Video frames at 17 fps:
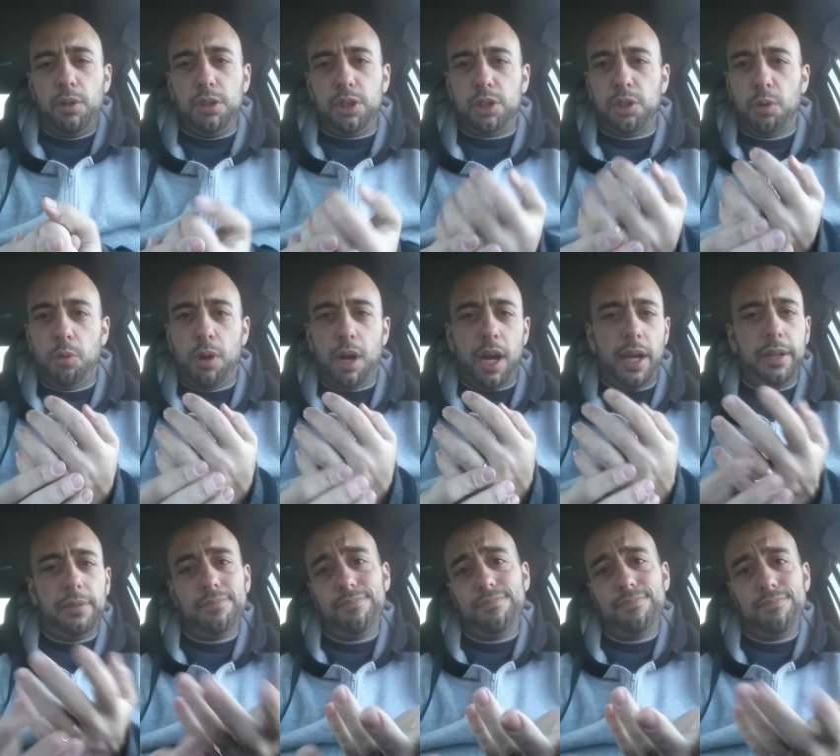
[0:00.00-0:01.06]
really sure why,
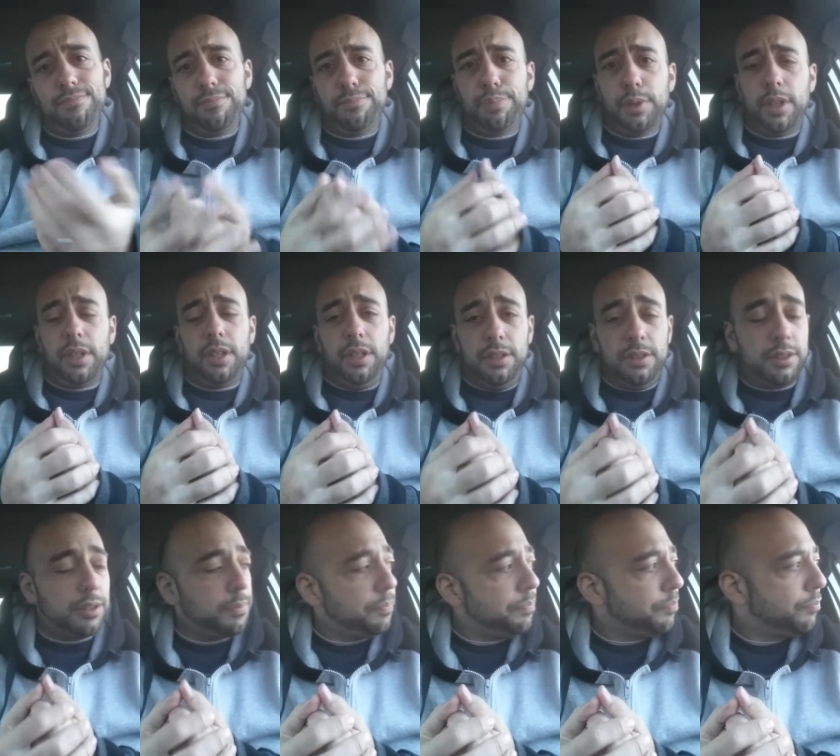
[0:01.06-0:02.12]
but it
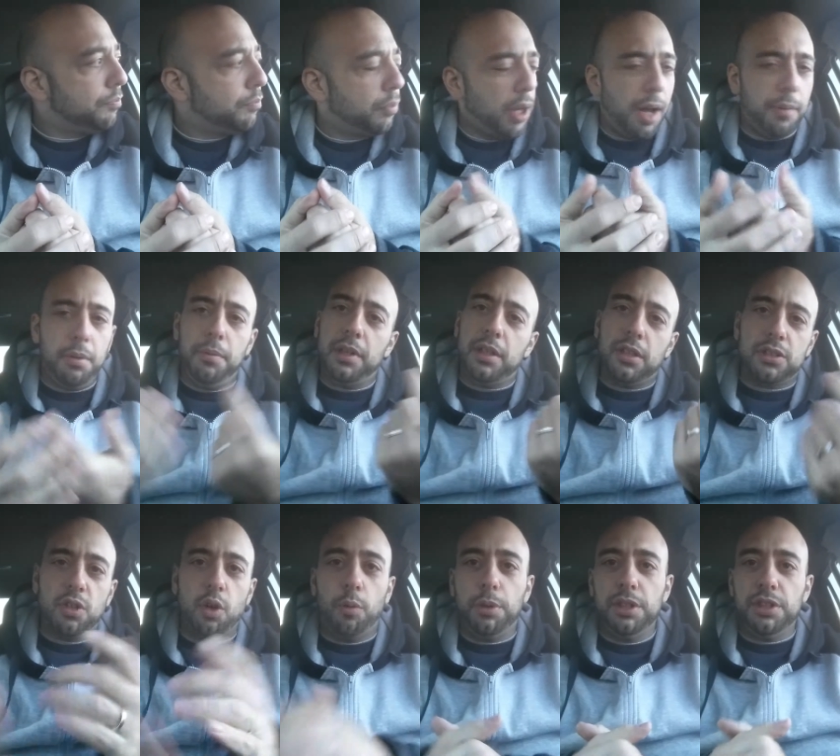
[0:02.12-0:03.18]
is. Probably
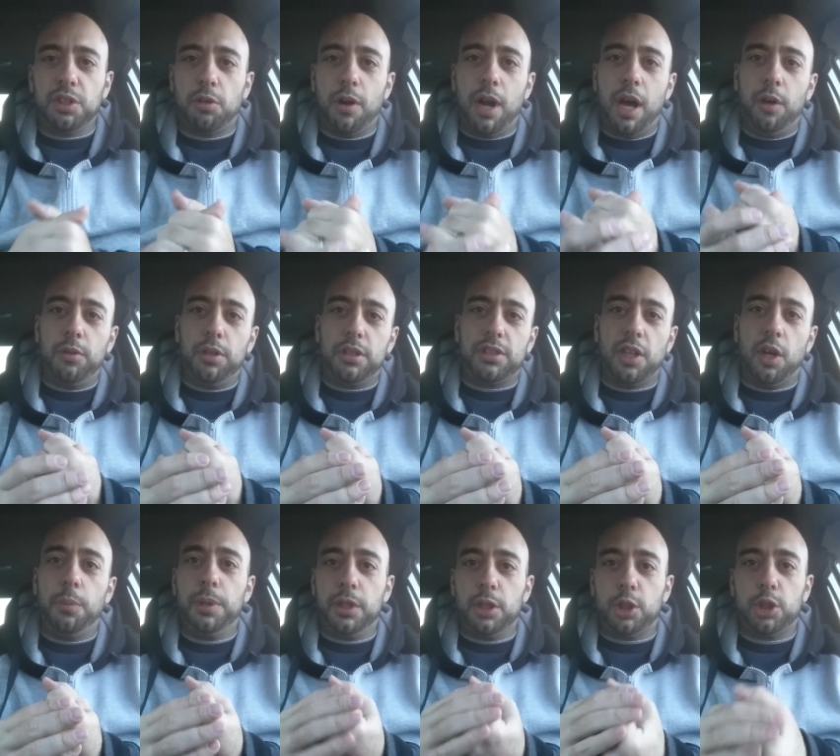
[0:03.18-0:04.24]
because nobody's around to
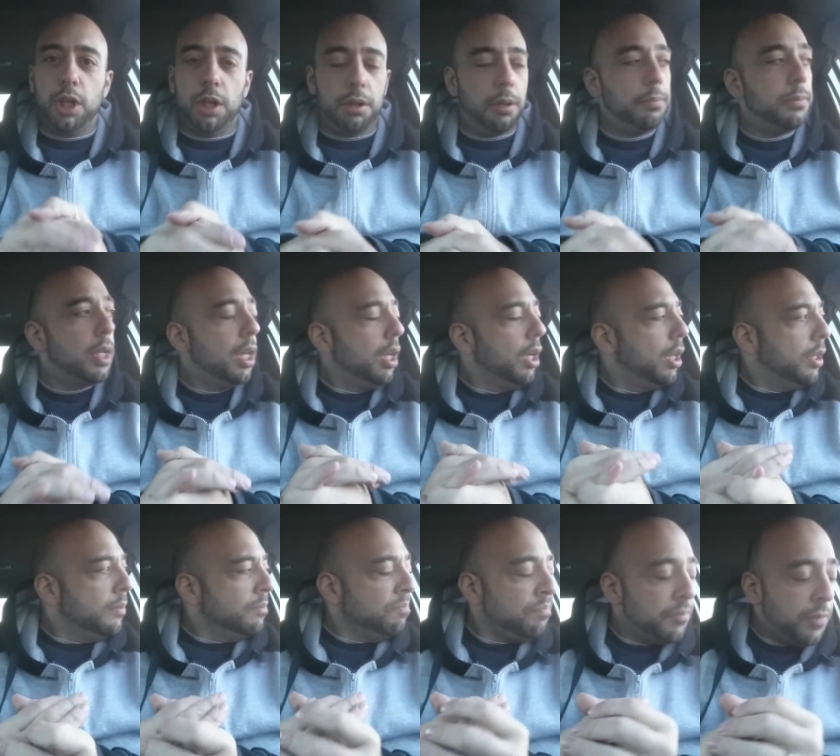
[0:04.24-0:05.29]
tell me to shut up.
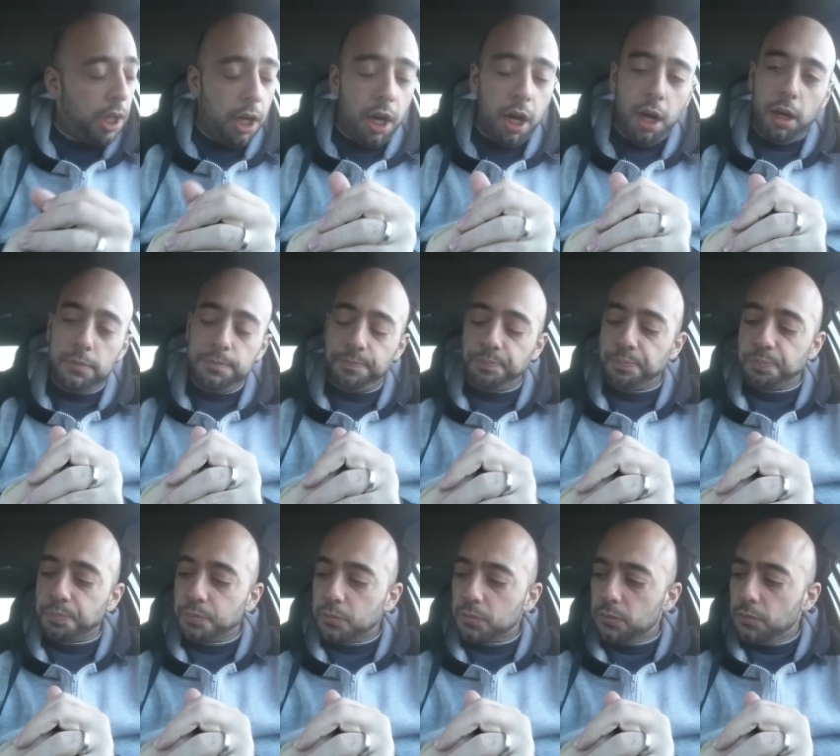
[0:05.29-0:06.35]
Um,
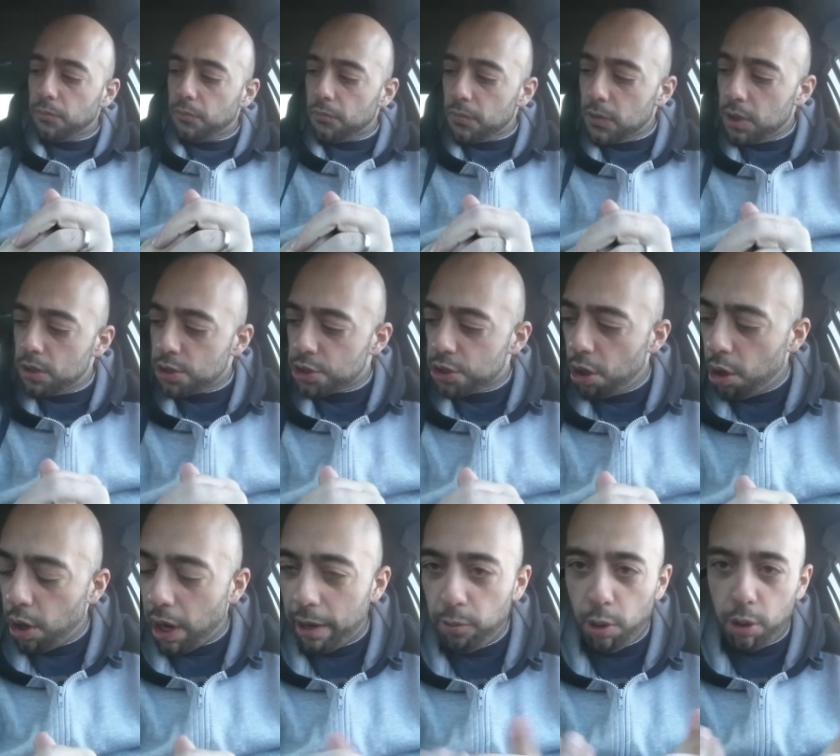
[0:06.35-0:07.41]
so
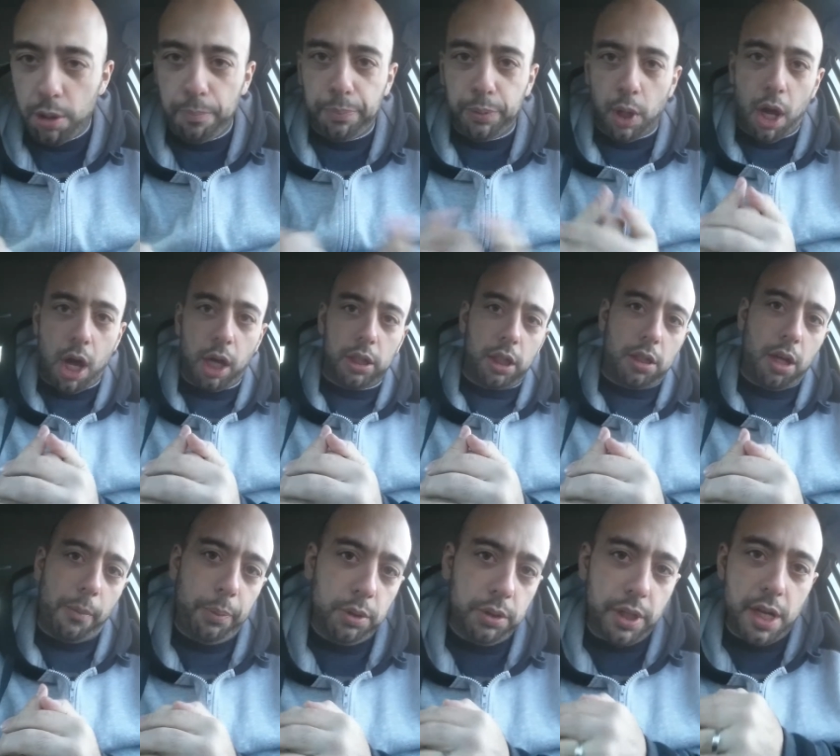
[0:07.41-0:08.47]
I wrote a blog a
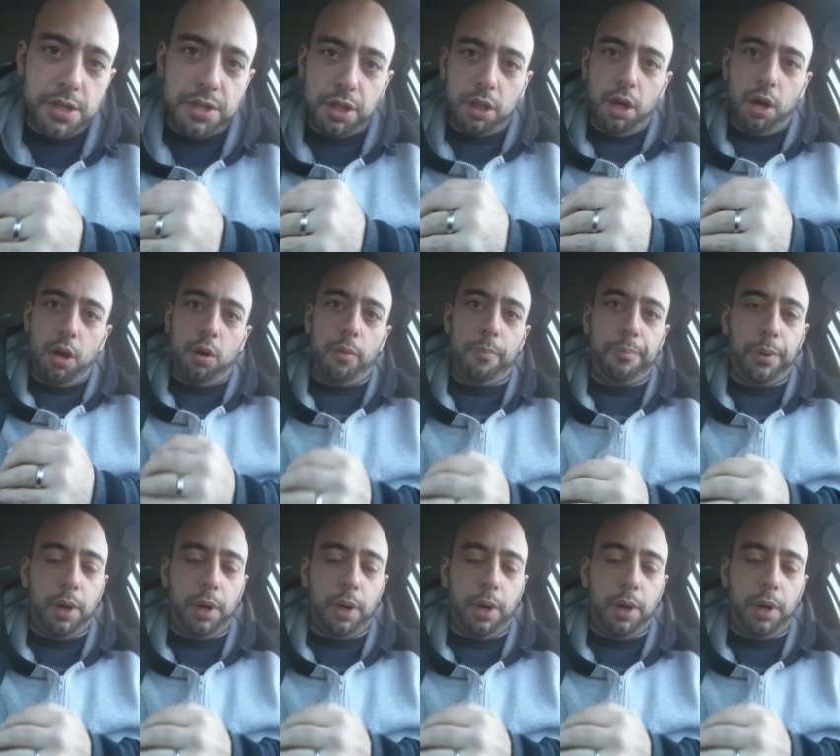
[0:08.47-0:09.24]
couple days ago,